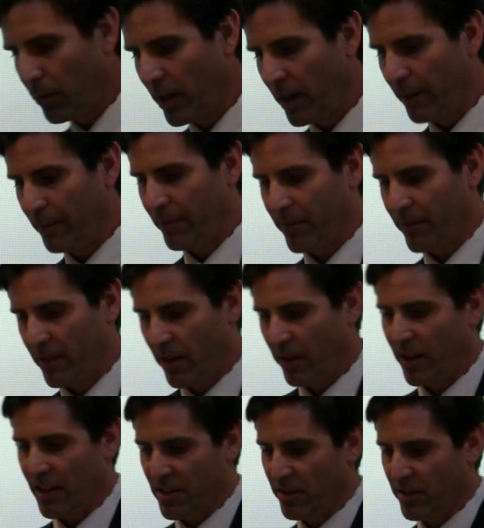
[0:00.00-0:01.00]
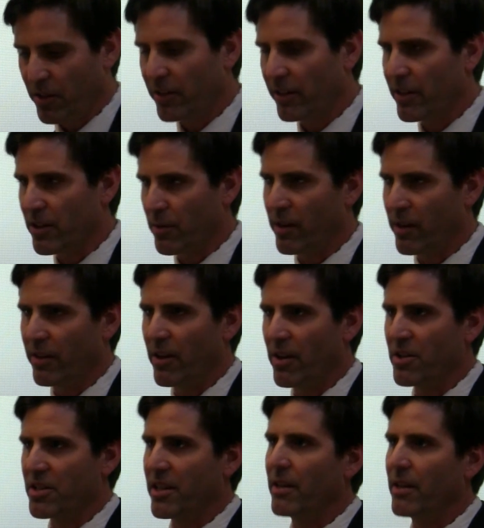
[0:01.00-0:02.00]
Well, okay, so nuclear is one of
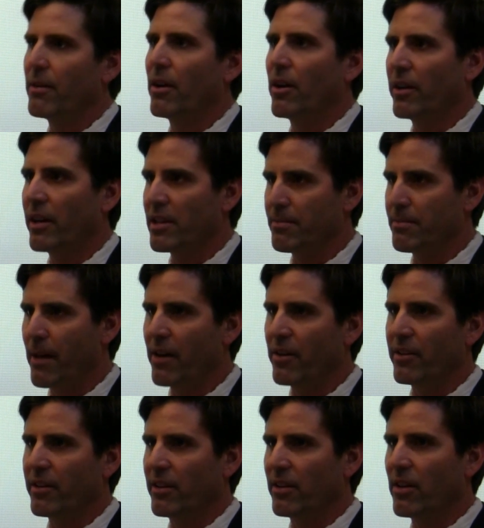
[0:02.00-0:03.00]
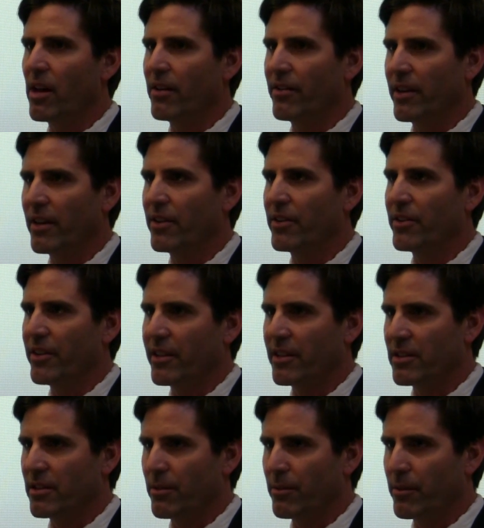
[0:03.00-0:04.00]
those that, okay, it's better than a lot of the other
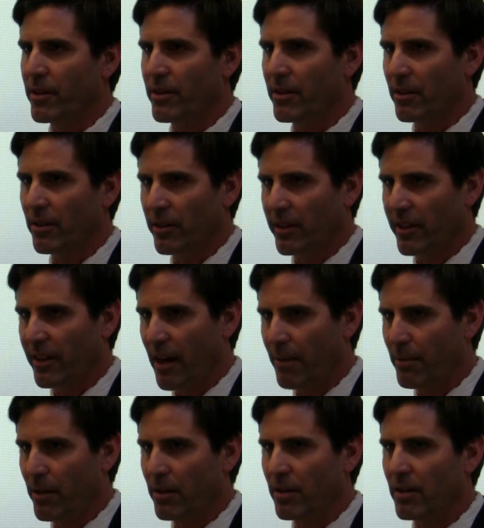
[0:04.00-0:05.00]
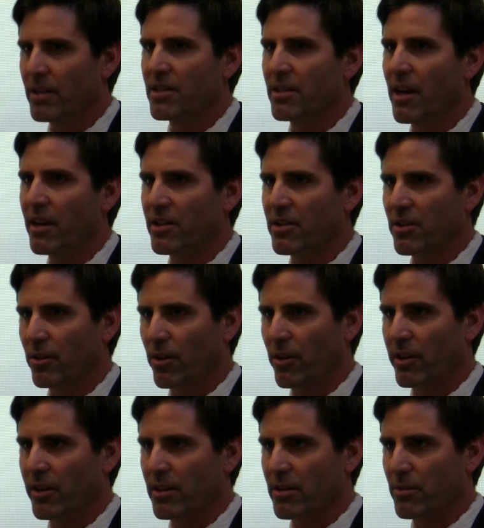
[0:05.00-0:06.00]
things that we're looking at, but it's not so
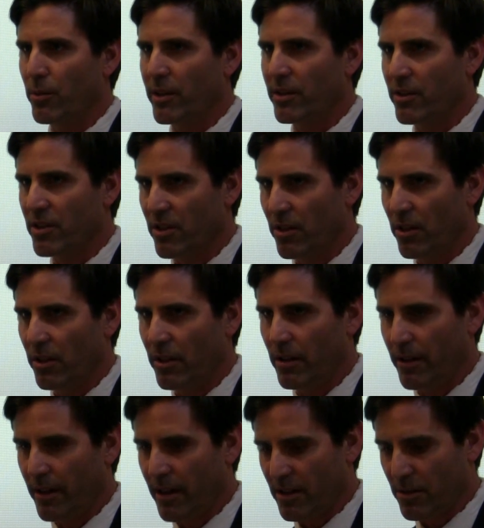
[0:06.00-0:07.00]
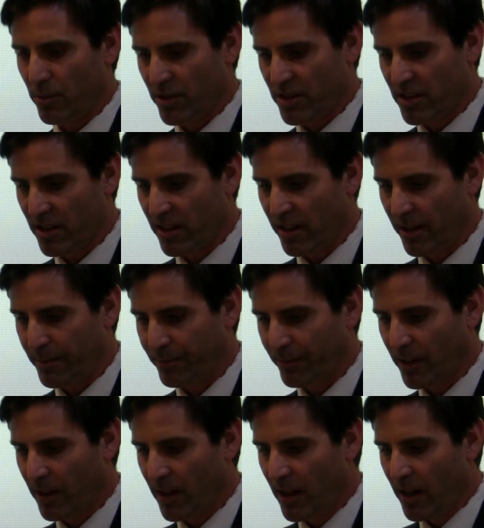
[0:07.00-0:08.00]
good as wind or solar, as we'll see.
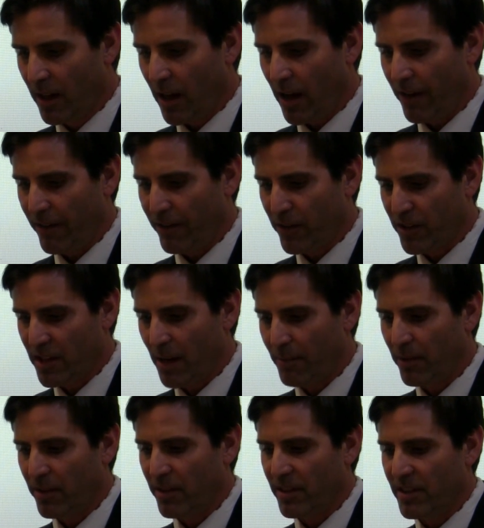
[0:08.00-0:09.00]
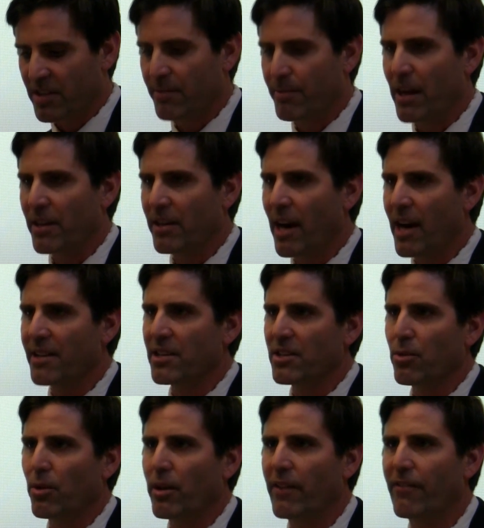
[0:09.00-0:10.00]
For example, it's about 9
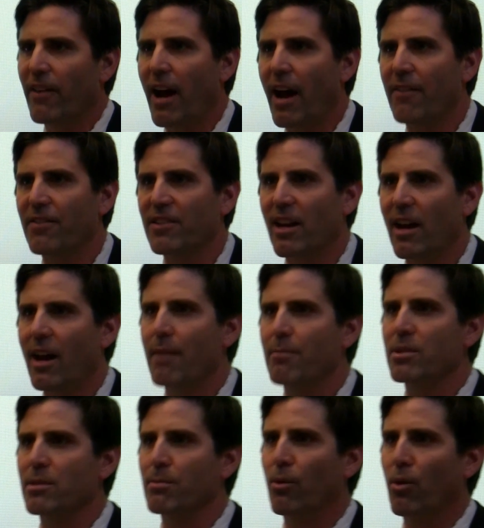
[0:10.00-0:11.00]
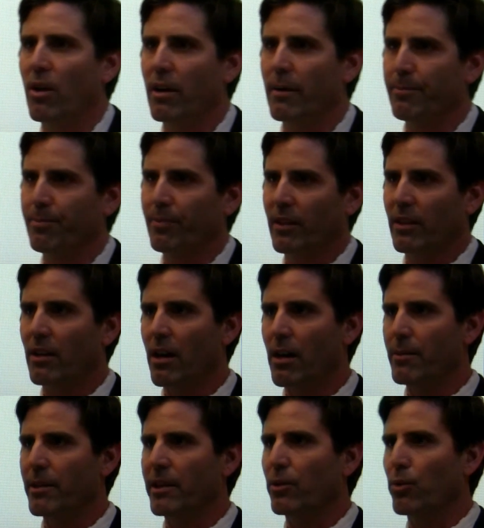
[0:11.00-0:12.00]
to 25 times more
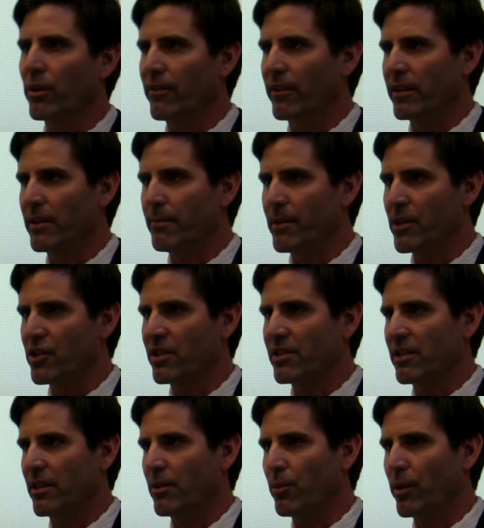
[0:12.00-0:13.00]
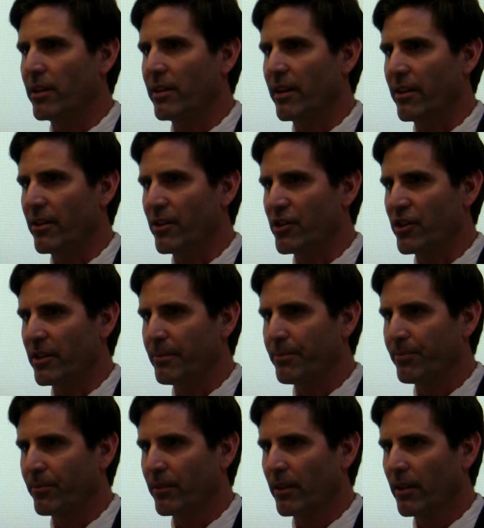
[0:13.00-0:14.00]
carbon equivalent emissions than wind energy,